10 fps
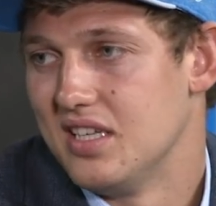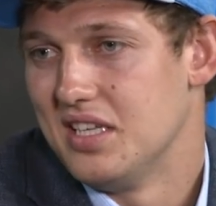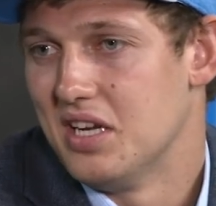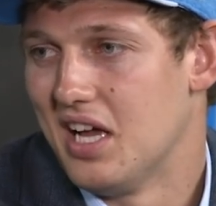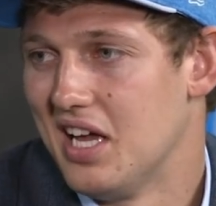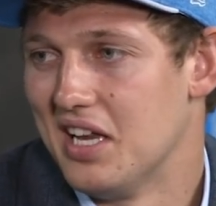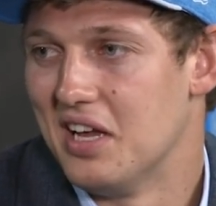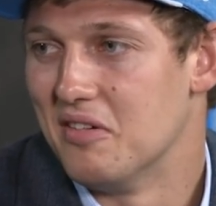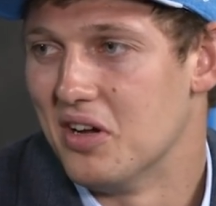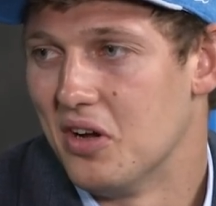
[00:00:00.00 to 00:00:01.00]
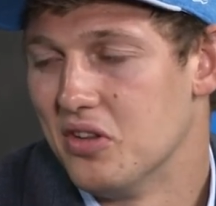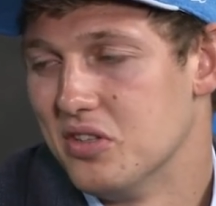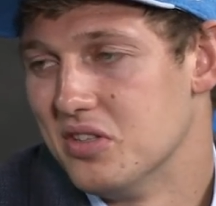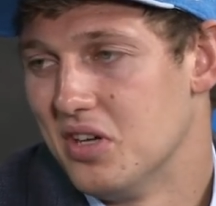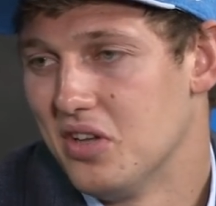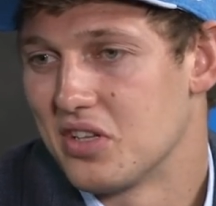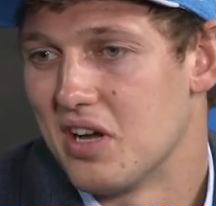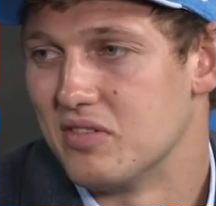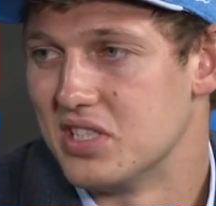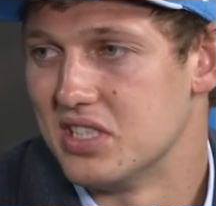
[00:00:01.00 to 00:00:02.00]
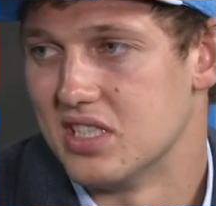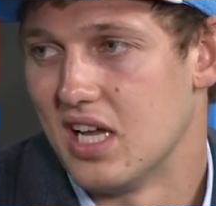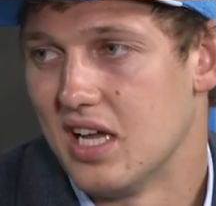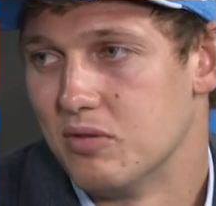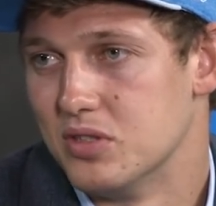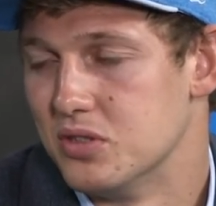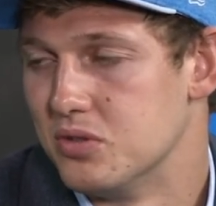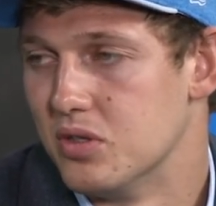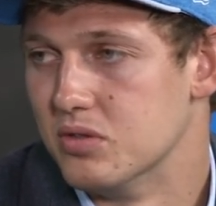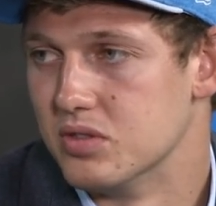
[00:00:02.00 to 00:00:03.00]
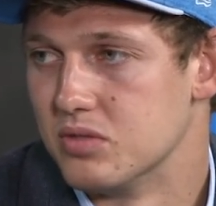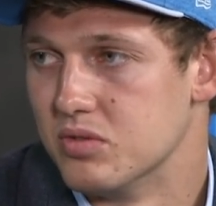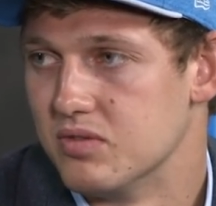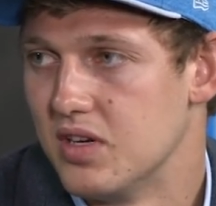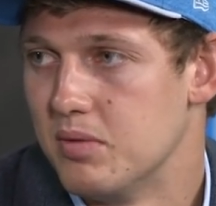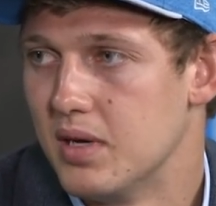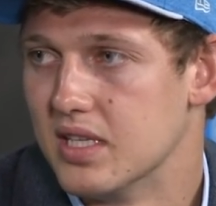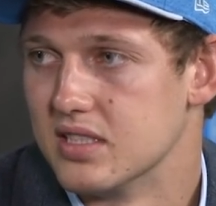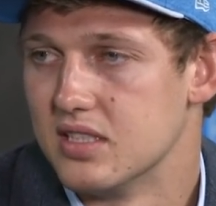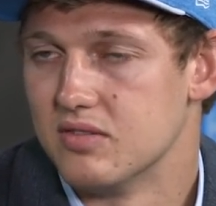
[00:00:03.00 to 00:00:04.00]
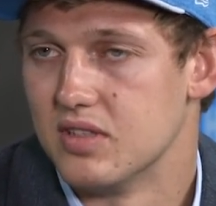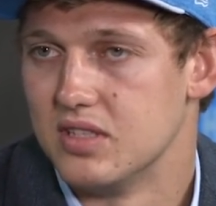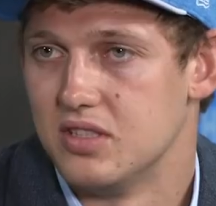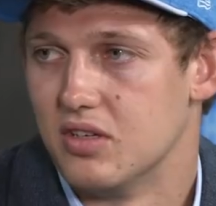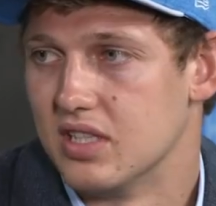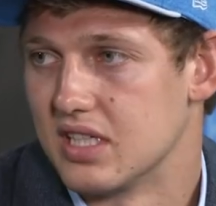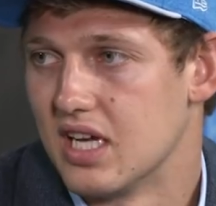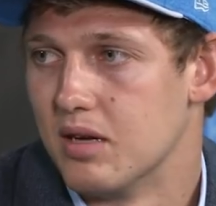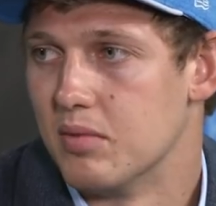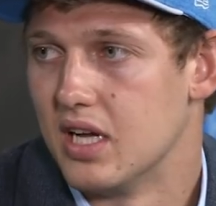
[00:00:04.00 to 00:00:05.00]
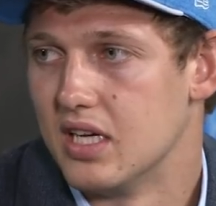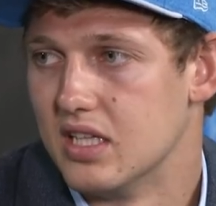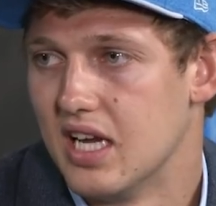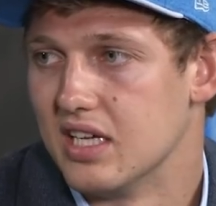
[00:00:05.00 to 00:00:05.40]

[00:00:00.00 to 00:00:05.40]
And I had all the conversations I had with Detroit was very positive, at the combine and then